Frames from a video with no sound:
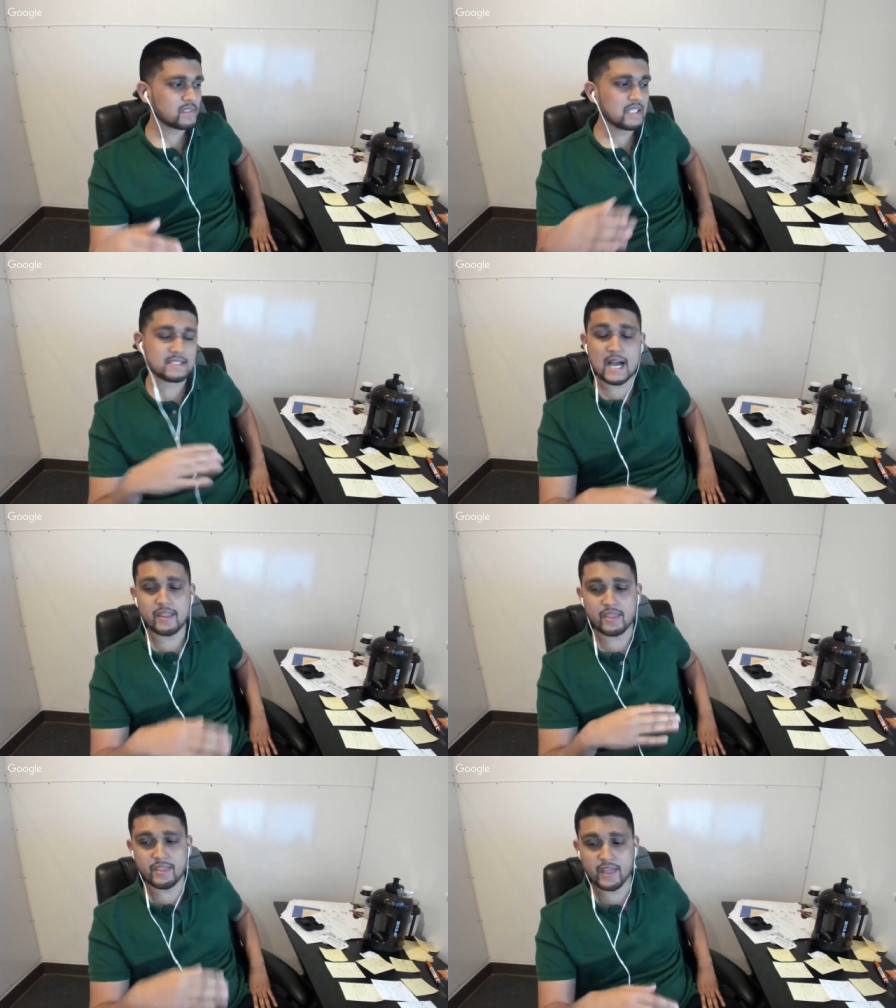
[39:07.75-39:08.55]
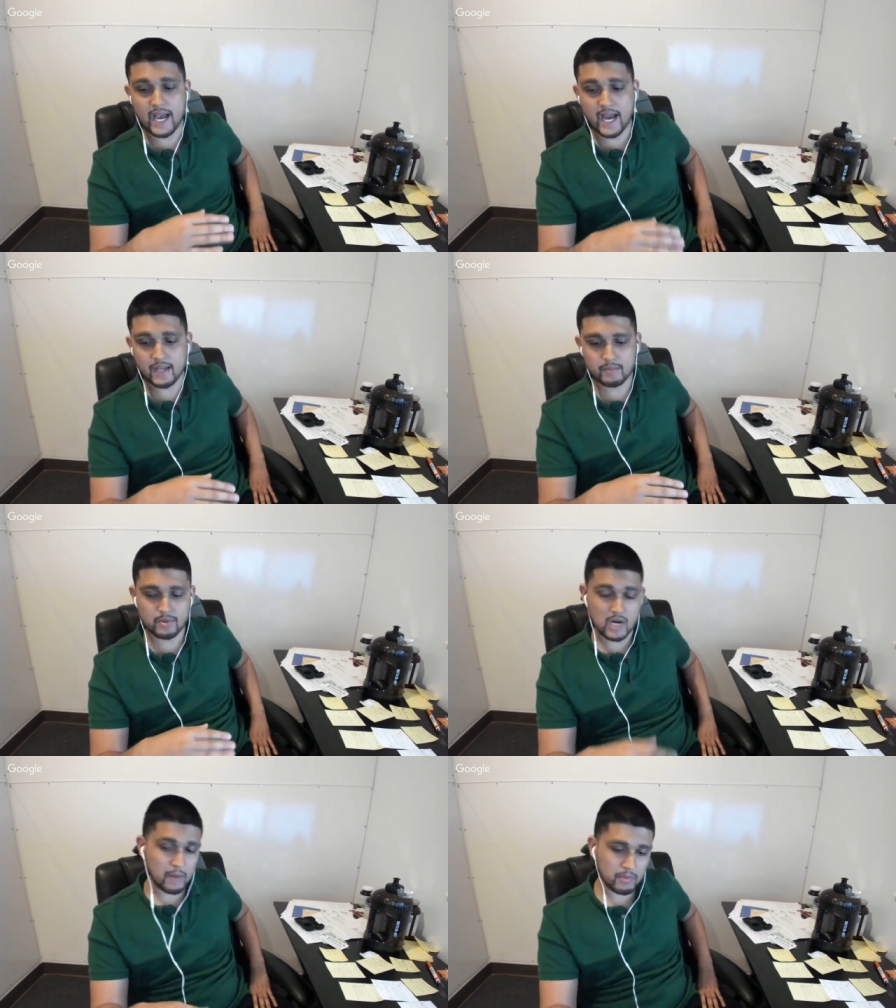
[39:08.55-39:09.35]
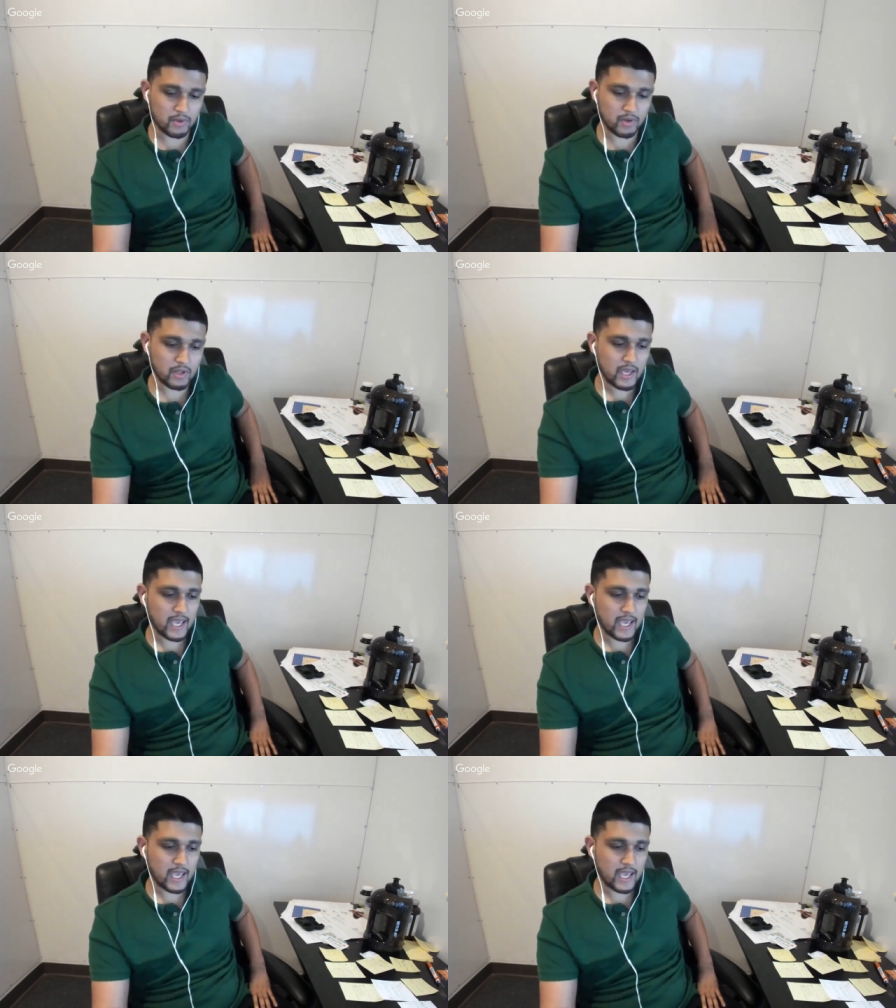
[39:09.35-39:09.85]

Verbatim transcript: it's not that probable,